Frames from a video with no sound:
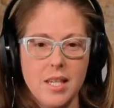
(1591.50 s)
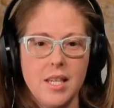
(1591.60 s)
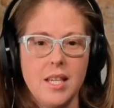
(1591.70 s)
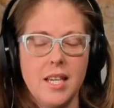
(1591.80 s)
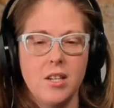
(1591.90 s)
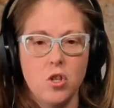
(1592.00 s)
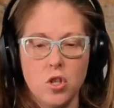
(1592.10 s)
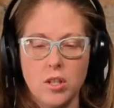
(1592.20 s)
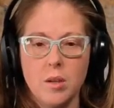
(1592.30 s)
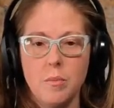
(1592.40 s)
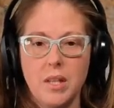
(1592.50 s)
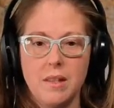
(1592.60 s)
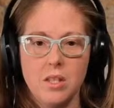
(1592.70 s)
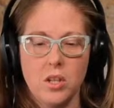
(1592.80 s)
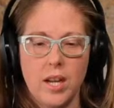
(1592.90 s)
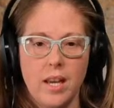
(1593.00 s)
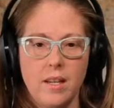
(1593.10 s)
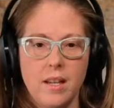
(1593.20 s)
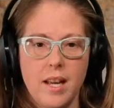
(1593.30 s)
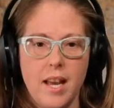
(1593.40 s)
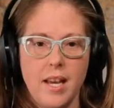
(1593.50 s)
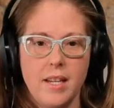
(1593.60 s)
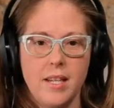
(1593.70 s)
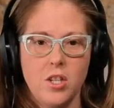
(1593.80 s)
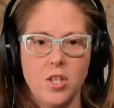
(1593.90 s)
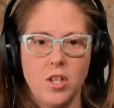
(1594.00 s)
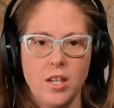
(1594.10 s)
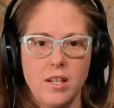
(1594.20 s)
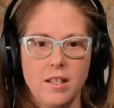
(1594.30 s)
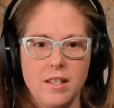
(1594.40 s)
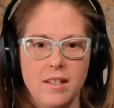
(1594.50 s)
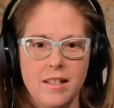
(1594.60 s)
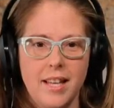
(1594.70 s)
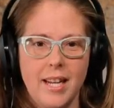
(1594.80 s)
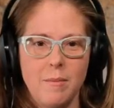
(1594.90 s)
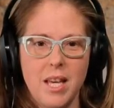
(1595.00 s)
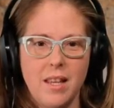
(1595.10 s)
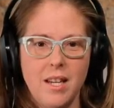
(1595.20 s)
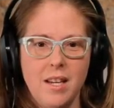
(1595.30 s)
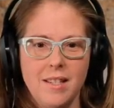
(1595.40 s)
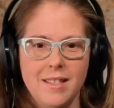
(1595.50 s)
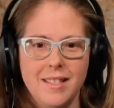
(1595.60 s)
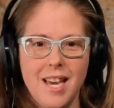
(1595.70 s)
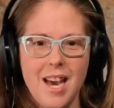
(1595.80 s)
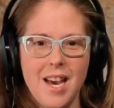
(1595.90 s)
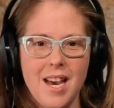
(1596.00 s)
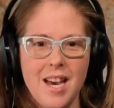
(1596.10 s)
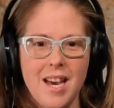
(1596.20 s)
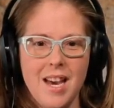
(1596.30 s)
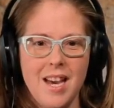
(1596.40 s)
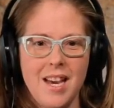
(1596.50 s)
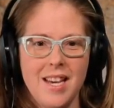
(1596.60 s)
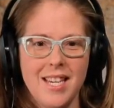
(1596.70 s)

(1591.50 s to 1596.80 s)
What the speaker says: it should complete the circuit and it should light up the LED. Yay!